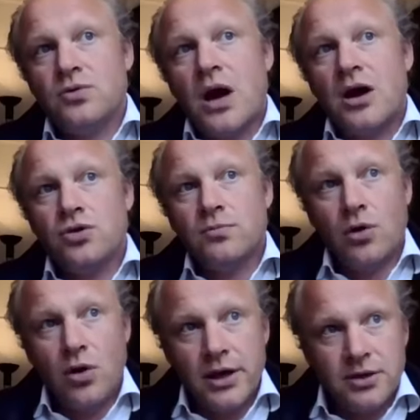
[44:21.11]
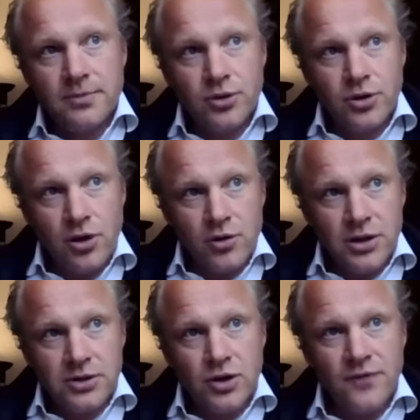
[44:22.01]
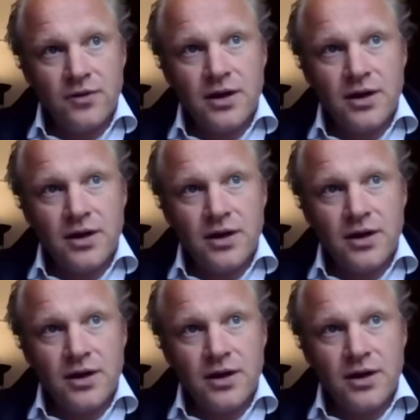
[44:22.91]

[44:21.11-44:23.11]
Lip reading: Are you more entrepreneurial driven?